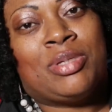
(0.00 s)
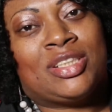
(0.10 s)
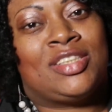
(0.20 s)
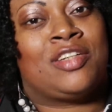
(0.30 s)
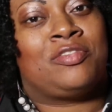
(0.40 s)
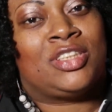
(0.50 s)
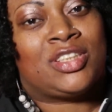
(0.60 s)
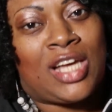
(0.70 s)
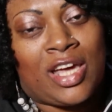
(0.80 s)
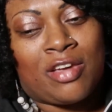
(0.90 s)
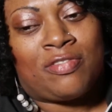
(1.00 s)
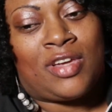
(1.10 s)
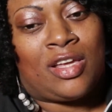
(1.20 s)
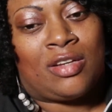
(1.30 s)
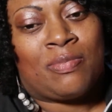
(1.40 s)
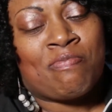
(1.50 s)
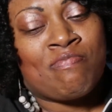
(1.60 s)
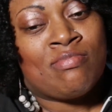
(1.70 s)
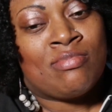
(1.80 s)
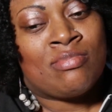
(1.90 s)
happiest day of his life, and
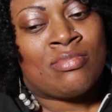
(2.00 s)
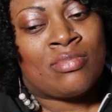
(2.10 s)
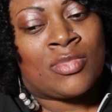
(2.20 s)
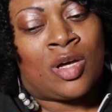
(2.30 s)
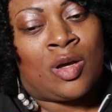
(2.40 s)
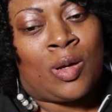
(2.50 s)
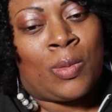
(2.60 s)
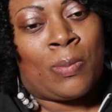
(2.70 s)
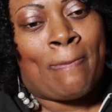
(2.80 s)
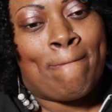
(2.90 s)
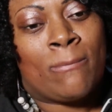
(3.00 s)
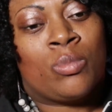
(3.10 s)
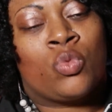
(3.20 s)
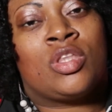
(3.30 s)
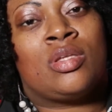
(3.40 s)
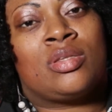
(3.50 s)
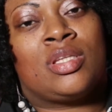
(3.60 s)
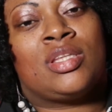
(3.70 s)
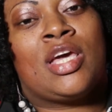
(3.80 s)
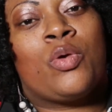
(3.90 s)

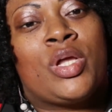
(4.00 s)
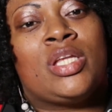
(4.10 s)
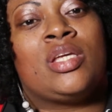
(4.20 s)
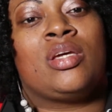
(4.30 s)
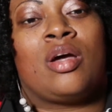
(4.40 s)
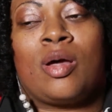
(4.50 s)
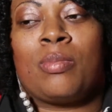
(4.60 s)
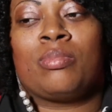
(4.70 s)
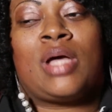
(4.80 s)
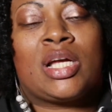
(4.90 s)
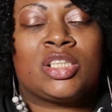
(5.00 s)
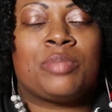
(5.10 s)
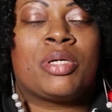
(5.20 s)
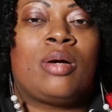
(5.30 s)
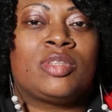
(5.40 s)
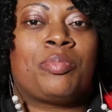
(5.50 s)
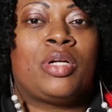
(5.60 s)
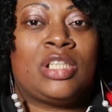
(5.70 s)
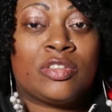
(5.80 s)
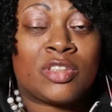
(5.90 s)
The day when he actually becomes a
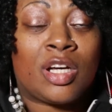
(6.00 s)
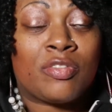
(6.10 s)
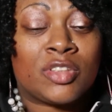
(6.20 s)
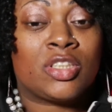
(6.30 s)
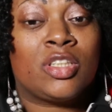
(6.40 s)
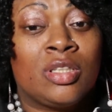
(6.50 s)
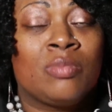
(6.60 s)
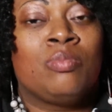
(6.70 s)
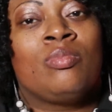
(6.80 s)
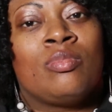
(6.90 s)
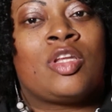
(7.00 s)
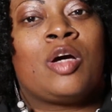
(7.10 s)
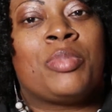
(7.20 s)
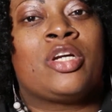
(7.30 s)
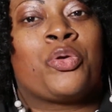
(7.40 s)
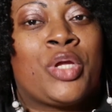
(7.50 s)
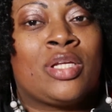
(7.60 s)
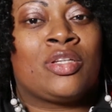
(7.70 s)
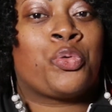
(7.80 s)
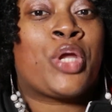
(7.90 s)
police officer, that'll be the
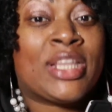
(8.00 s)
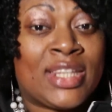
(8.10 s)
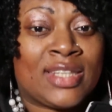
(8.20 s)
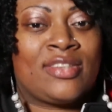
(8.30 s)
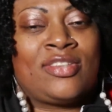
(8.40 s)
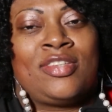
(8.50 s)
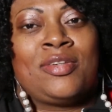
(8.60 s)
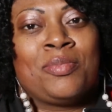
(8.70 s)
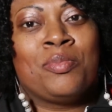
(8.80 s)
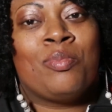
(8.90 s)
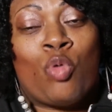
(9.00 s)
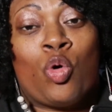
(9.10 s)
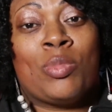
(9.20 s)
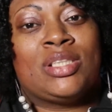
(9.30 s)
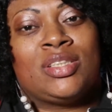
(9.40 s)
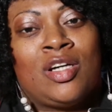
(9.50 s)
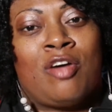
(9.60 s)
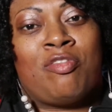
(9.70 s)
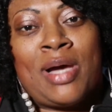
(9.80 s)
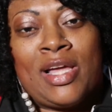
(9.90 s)
greatest moment
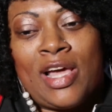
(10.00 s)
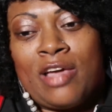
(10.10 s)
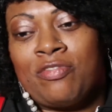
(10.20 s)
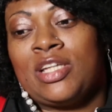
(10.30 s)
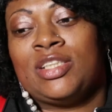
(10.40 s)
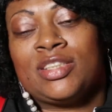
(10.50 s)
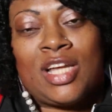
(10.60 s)
of my life and his